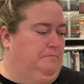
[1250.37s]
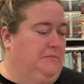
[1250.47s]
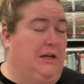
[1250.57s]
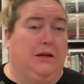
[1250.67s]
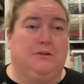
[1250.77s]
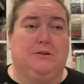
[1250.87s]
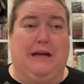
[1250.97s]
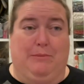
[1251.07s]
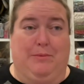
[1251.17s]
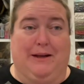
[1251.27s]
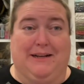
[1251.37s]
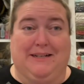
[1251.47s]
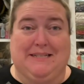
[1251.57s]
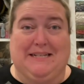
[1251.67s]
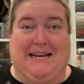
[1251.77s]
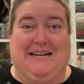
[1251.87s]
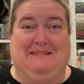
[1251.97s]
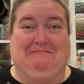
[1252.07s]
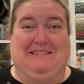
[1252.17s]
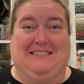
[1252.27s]
And also diamond painting doesn't
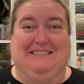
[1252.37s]
count.